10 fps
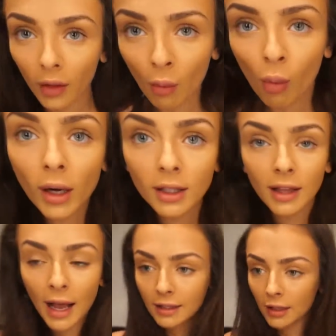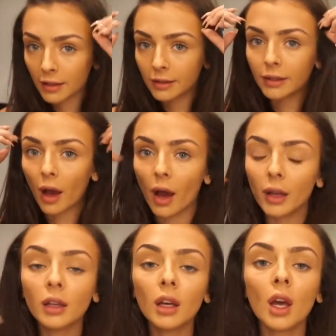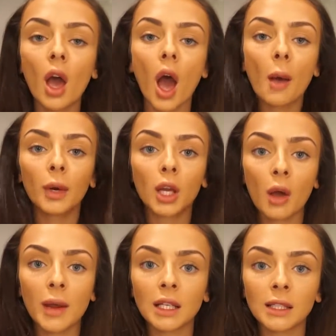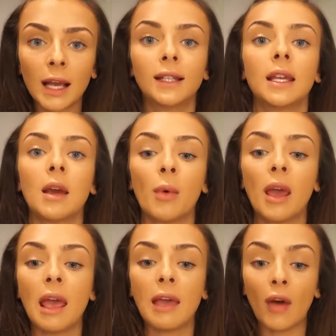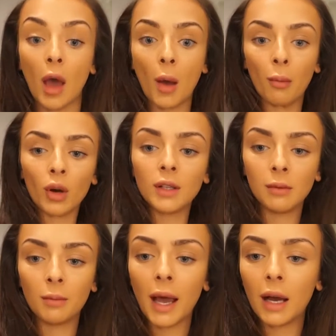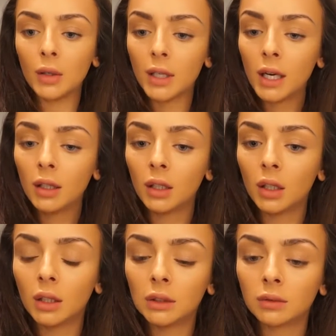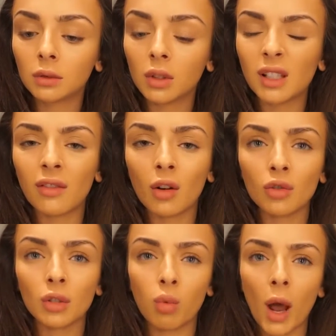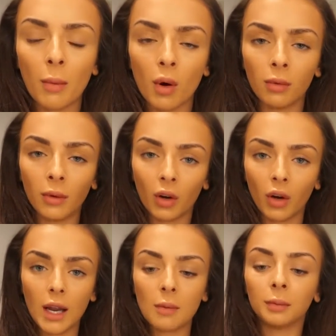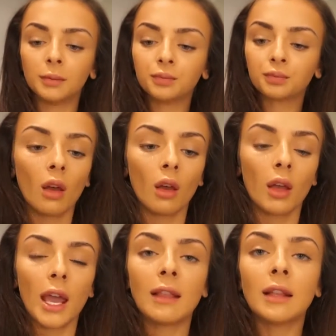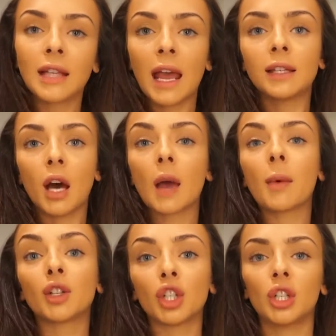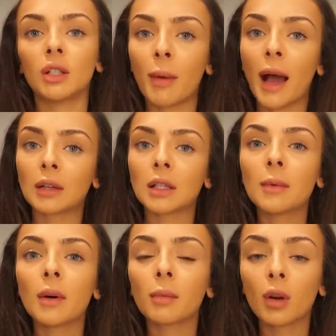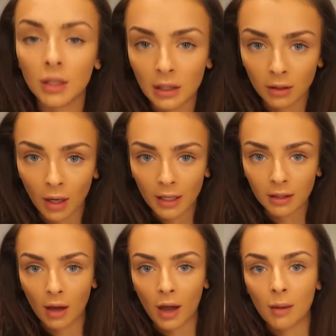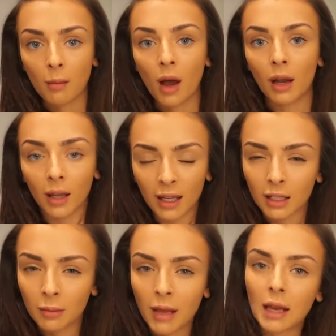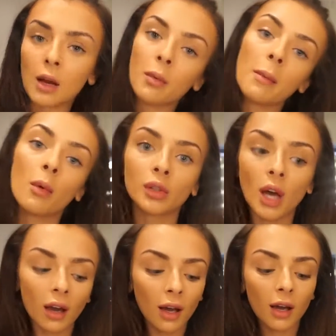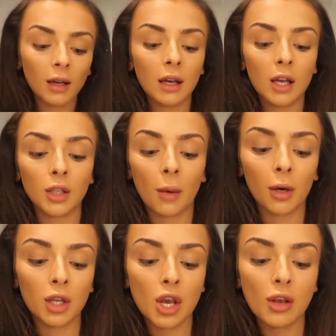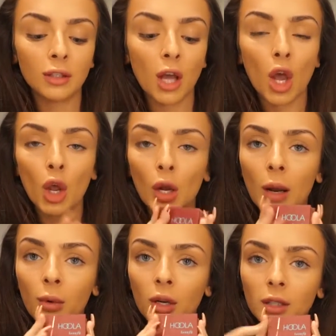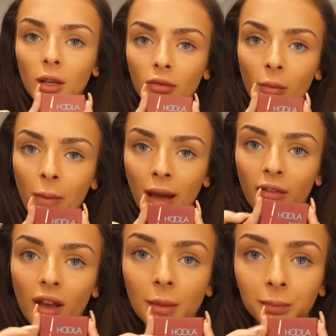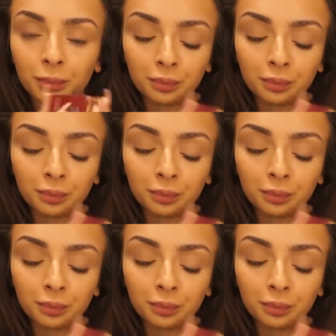And then once that's done, I'm going to go in and set it with bronzing powder, because if not it'll just wipe off with a cream. In the daytime I just use a powder, but because it's a night time I like it to be a little bit more darker. So I'm going to use the Hoola bronzer from Benefit.